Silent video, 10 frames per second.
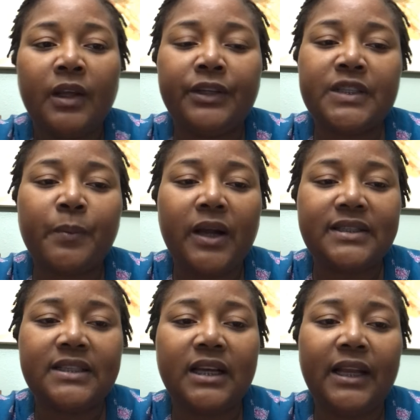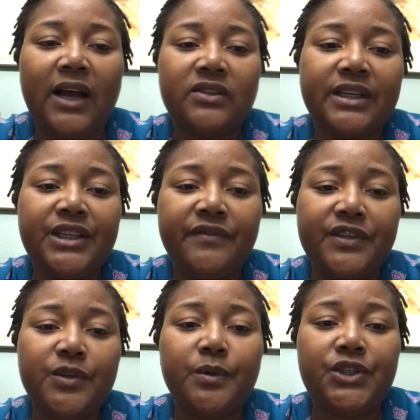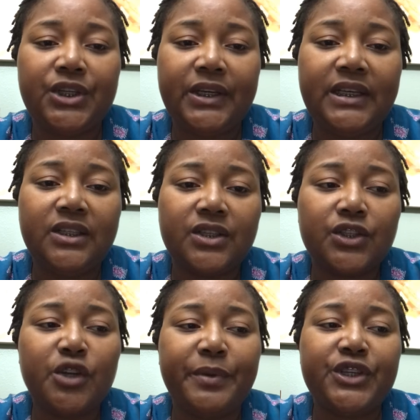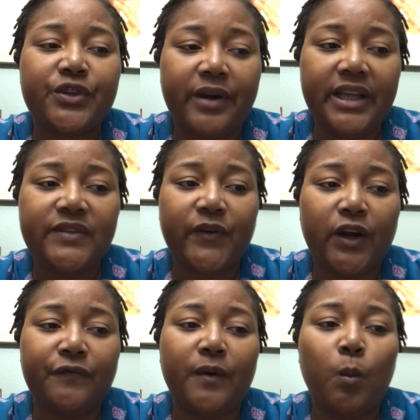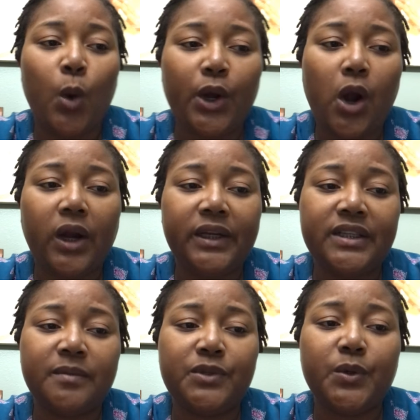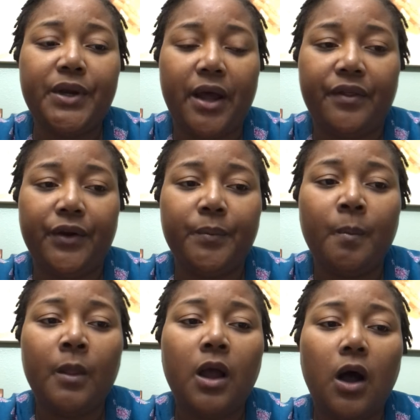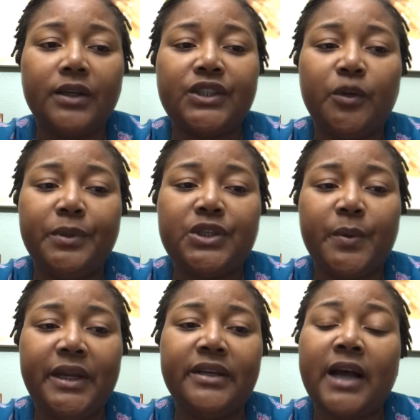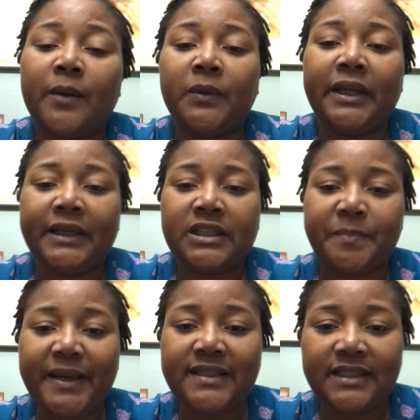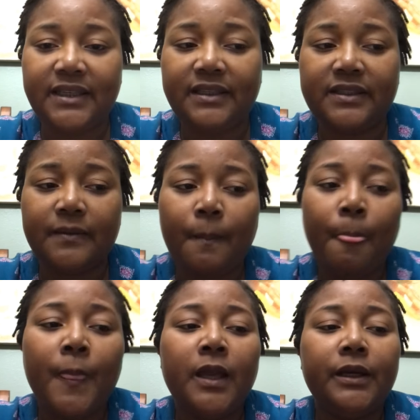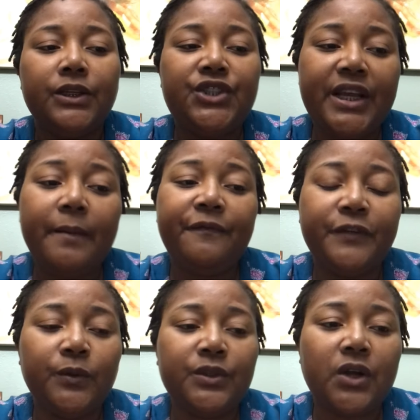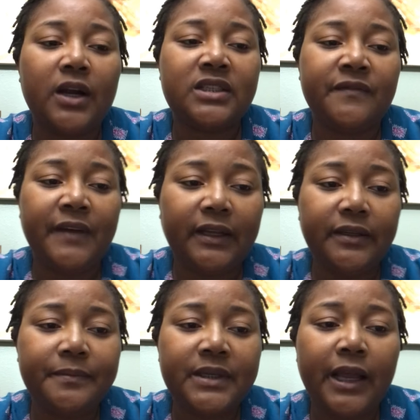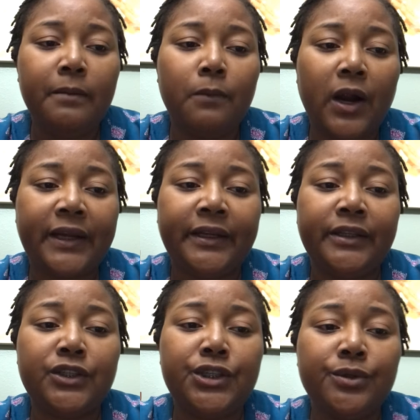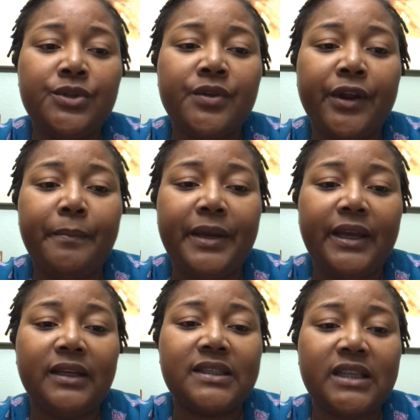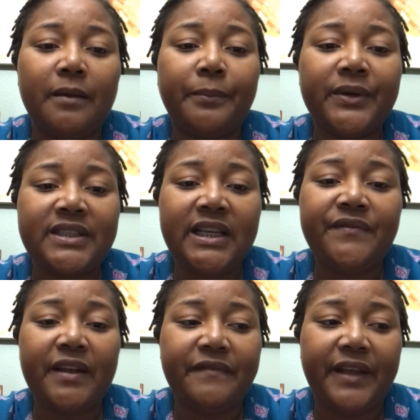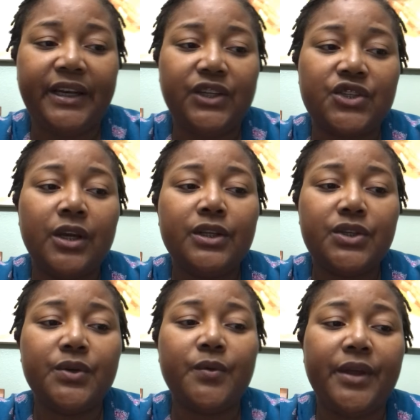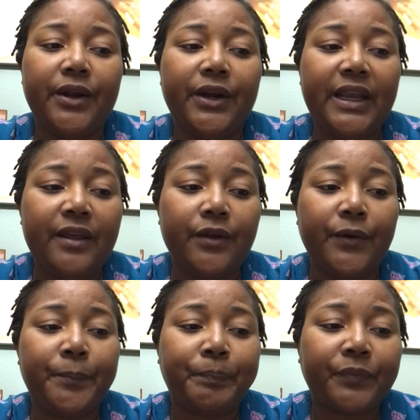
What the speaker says: This process allows individual genes to be transferred from one organism to another, also between non-related species. GM foods are developed and marketed due to there being some perceived advantage to either